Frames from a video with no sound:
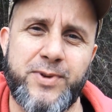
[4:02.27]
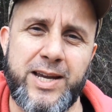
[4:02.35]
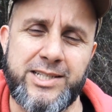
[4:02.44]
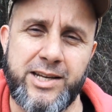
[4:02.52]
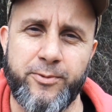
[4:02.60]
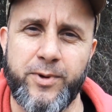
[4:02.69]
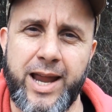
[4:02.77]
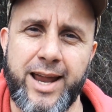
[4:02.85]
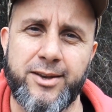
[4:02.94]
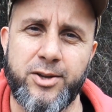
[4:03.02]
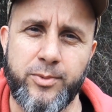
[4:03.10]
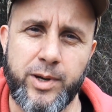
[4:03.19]
face it, if we
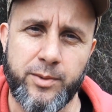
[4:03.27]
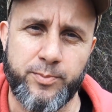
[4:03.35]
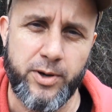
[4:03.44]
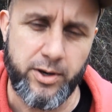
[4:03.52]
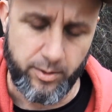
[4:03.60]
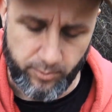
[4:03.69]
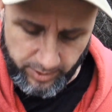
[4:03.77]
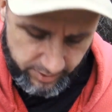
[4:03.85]
had to, we could put up